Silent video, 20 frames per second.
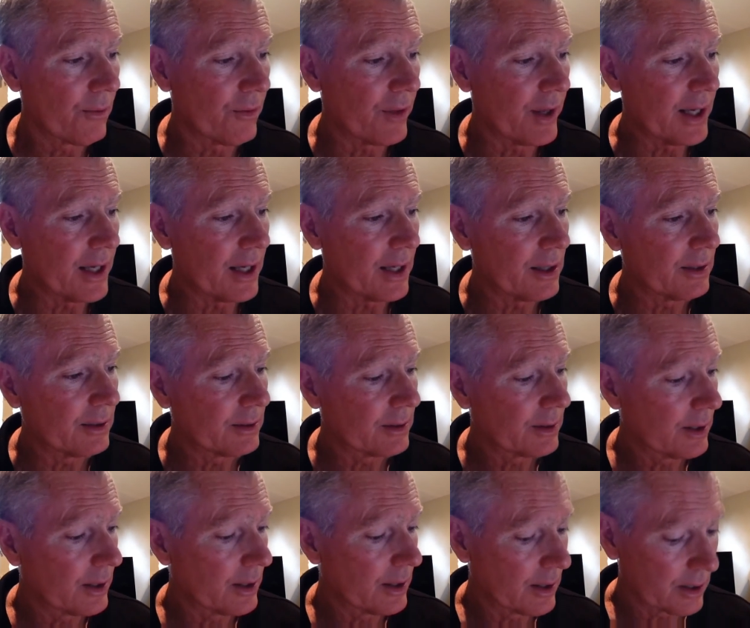the
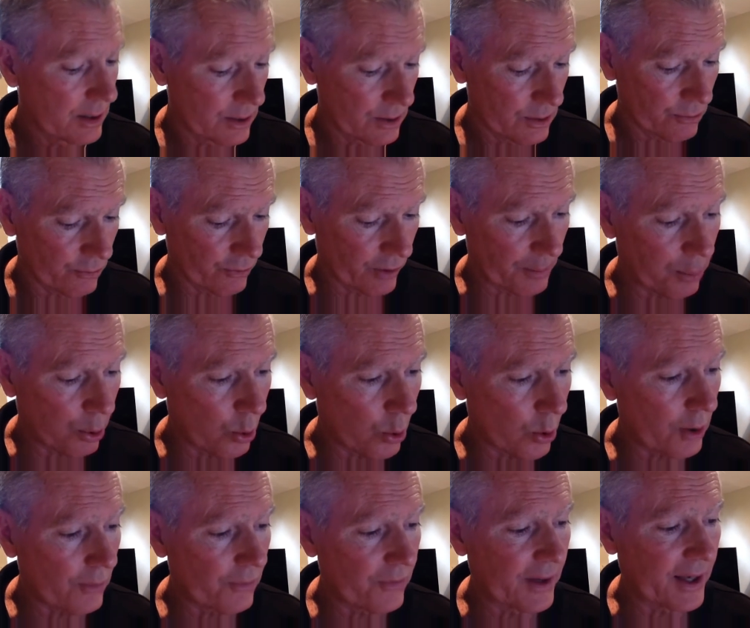
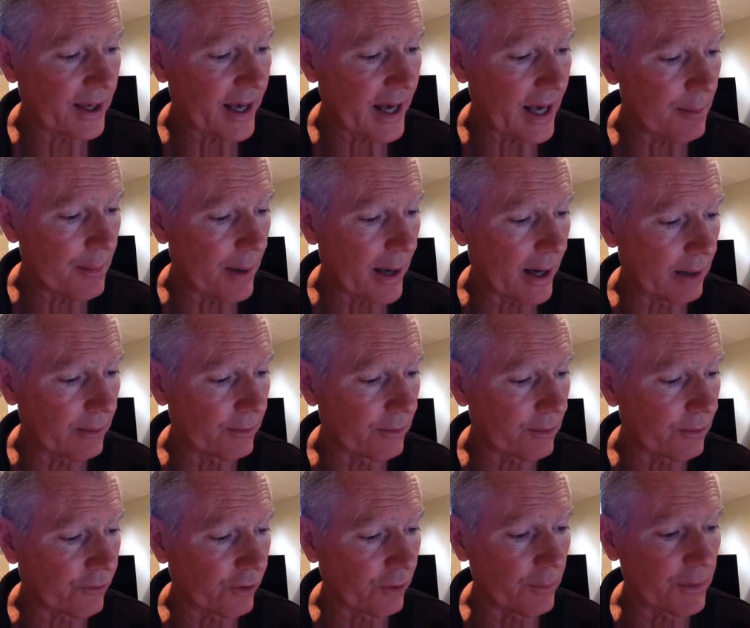report that came out
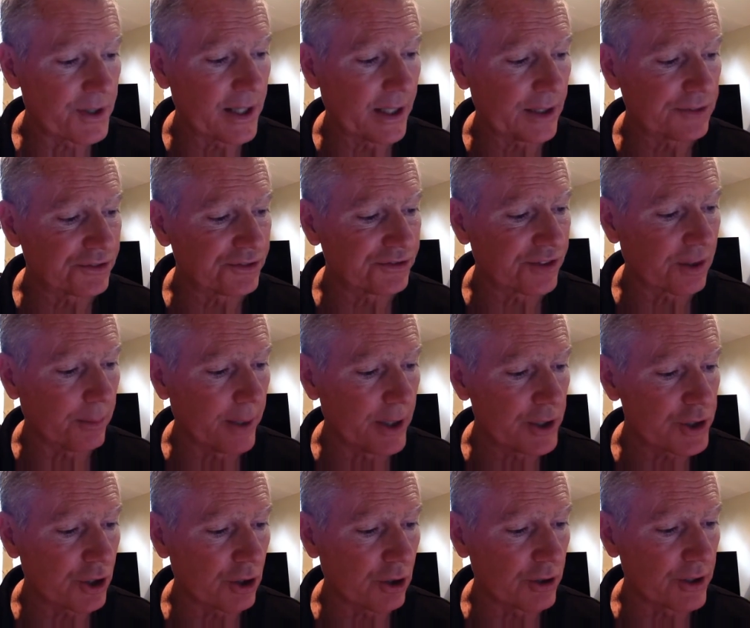from the Texas
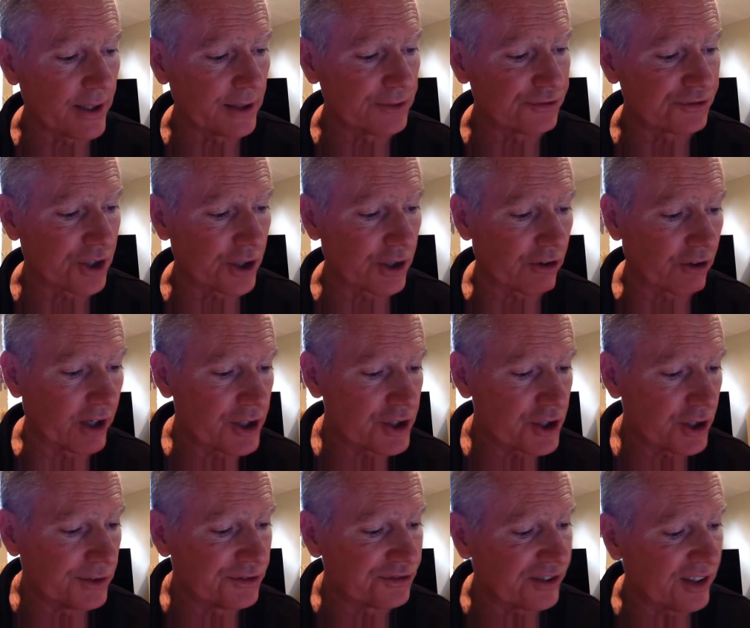Commission on Next
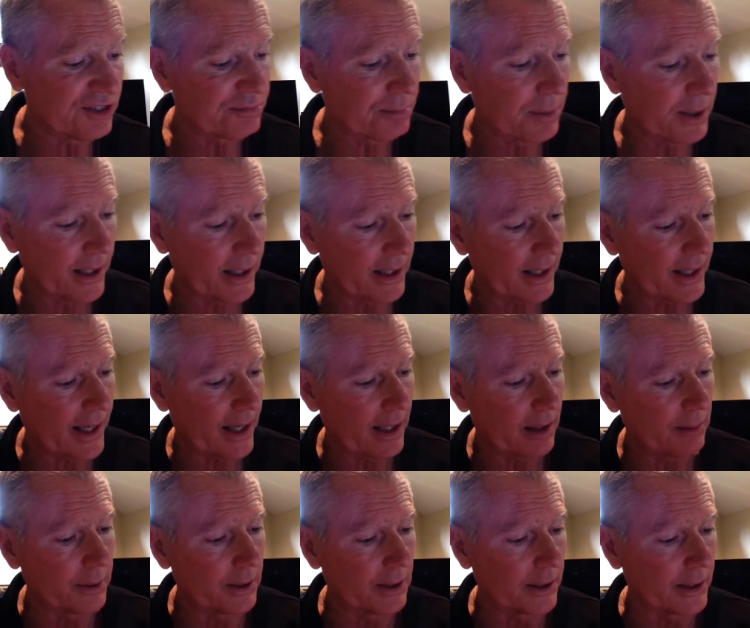Generation Assessment and
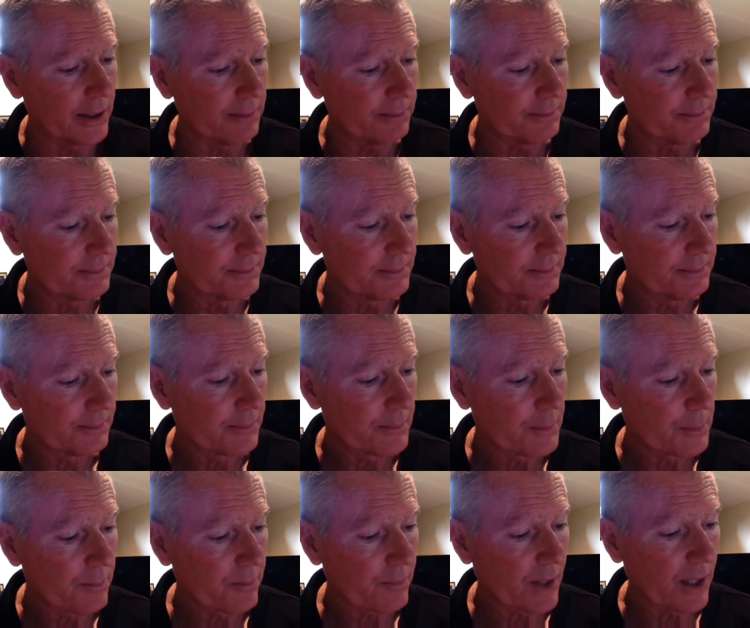Accountability.
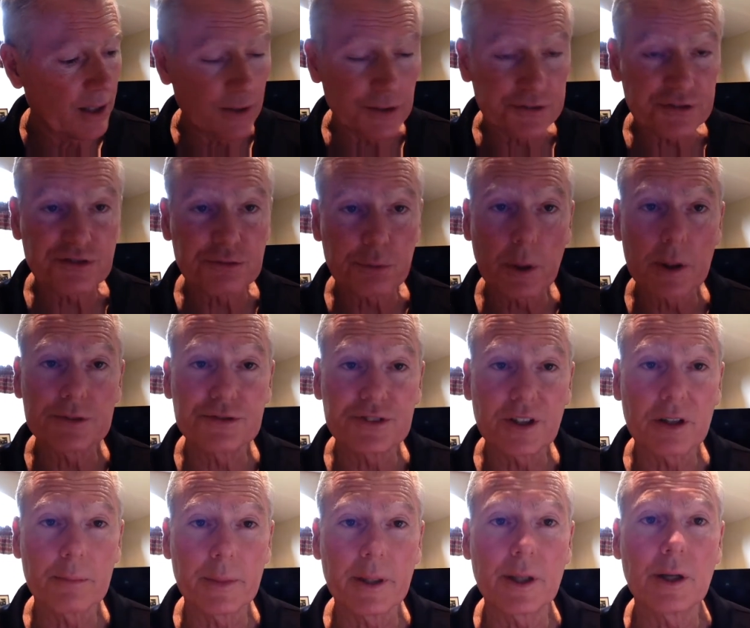And this is what it's
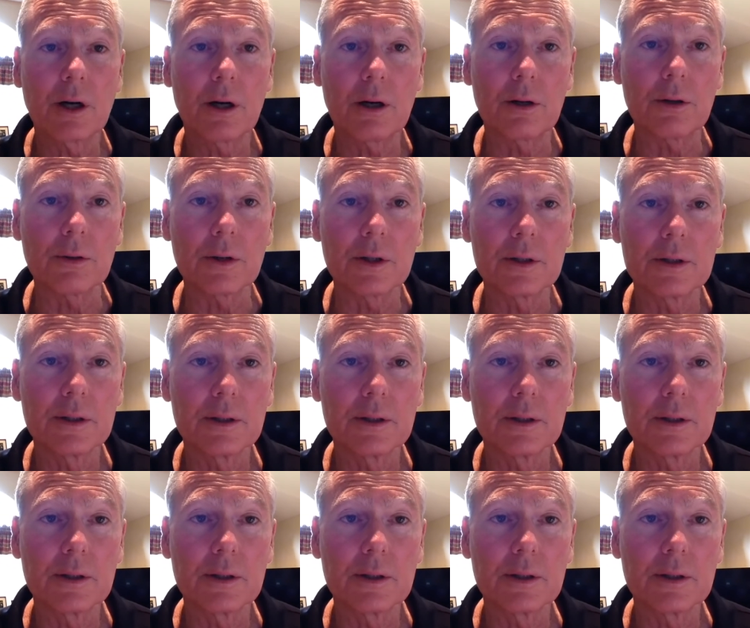going to be called.